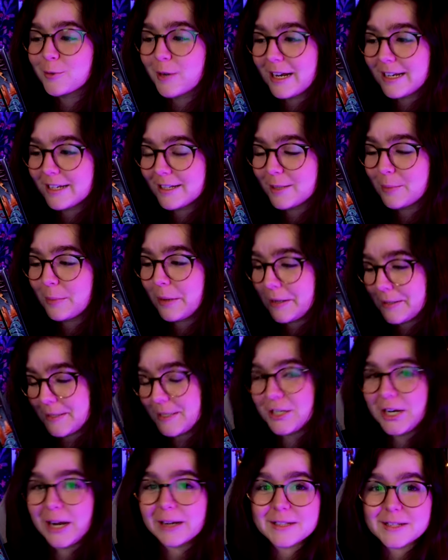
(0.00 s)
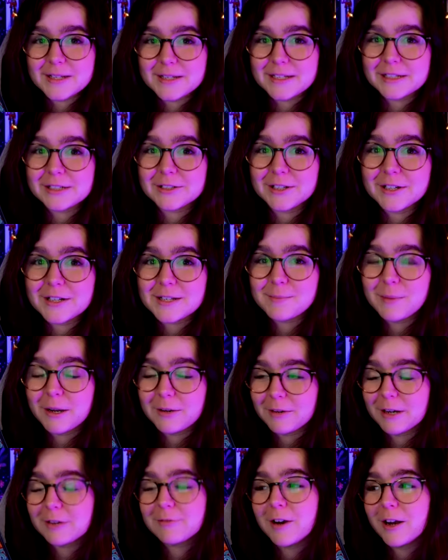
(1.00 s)
read the Percy Jackson series by
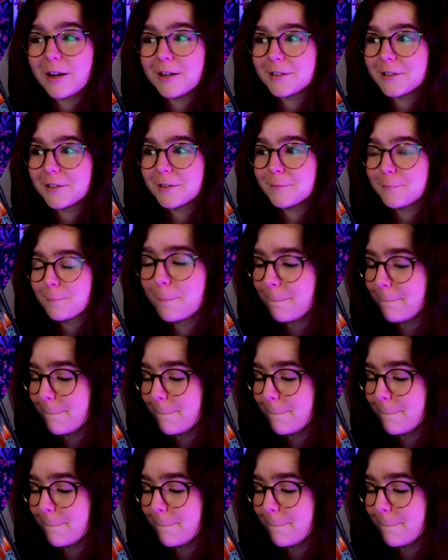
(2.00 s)
Rick Riordan.